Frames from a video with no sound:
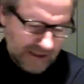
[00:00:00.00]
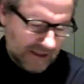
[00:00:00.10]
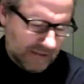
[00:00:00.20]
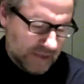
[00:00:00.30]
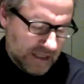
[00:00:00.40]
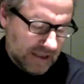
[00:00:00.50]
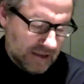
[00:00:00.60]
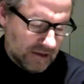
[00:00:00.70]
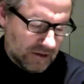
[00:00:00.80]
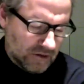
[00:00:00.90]
can
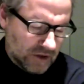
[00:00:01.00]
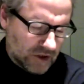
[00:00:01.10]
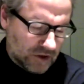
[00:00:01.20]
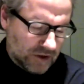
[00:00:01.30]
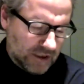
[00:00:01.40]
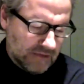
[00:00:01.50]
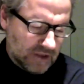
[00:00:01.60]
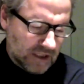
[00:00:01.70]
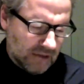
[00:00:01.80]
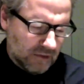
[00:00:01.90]
be retrieved?
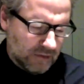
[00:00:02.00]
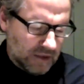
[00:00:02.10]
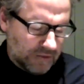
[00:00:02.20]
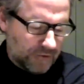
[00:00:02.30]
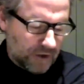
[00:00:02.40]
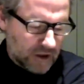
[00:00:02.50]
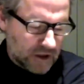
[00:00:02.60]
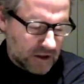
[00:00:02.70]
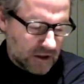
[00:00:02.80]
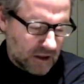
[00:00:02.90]
So that would be the
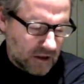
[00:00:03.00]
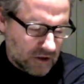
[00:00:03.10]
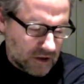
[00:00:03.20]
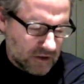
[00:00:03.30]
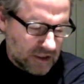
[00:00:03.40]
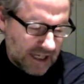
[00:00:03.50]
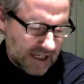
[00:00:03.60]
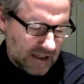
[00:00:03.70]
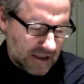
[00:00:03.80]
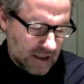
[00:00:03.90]
first uh, or
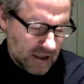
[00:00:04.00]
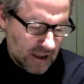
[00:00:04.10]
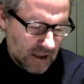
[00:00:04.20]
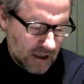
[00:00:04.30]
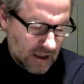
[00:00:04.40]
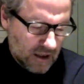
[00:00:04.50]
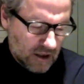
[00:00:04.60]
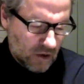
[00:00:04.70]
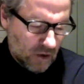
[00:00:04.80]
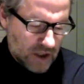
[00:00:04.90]
second
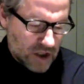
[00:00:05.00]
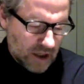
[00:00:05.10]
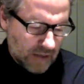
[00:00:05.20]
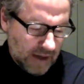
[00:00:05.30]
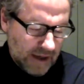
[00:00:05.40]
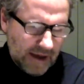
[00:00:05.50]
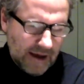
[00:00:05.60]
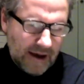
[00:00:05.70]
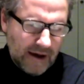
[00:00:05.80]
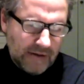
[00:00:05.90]
question I might
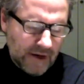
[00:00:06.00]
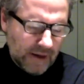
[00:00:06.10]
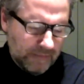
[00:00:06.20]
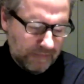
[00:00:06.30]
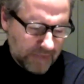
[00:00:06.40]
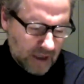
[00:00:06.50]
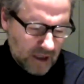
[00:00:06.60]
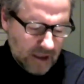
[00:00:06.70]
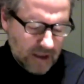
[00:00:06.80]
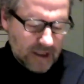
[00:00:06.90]
have. Um,
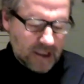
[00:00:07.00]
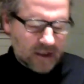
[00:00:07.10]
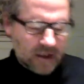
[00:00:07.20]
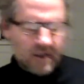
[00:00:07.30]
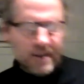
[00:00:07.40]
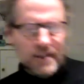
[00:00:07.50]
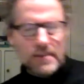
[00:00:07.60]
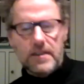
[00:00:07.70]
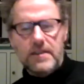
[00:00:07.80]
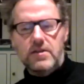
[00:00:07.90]
the third is
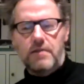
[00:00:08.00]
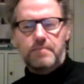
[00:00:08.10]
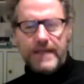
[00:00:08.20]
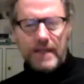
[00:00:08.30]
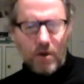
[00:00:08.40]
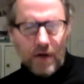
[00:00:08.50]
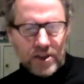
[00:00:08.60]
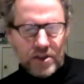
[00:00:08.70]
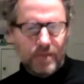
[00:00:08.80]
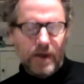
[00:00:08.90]
a, is a big
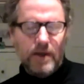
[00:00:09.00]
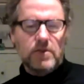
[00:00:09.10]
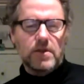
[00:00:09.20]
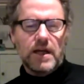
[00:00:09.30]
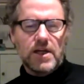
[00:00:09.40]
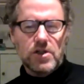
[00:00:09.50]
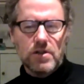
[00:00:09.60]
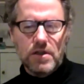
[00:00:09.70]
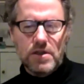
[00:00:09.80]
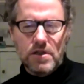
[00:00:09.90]
question about
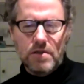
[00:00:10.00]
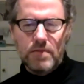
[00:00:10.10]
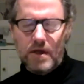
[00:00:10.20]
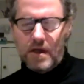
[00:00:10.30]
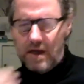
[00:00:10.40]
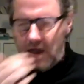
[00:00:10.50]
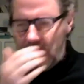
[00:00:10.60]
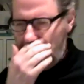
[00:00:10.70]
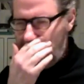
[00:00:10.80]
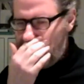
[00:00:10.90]
internationalism uh,
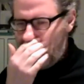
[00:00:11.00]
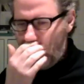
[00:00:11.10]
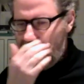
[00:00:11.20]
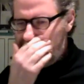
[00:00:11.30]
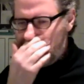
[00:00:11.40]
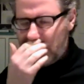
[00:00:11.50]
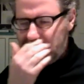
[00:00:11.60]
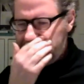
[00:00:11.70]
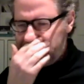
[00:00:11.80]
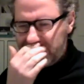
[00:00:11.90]
uh and about
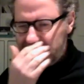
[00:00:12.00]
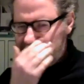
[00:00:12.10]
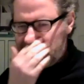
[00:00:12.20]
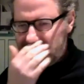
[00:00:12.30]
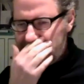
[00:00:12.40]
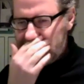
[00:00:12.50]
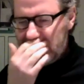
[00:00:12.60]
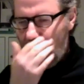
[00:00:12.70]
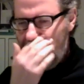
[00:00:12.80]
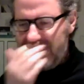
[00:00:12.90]
whether
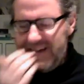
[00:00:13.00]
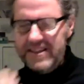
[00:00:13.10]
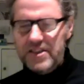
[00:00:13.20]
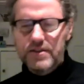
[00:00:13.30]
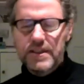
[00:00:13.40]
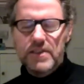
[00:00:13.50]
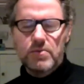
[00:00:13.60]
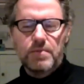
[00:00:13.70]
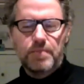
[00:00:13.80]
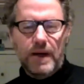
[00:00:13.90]
whether history
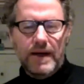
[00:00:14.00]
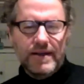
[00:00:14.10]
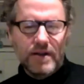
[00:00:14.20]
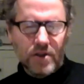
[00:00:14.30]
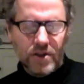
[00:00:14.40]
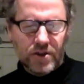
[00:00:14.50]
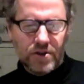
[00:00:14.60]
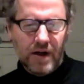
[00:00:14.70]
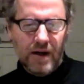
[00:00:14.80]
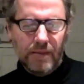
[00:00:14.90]
is with Biden or
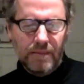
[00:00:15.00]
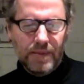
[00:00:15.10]
Trump,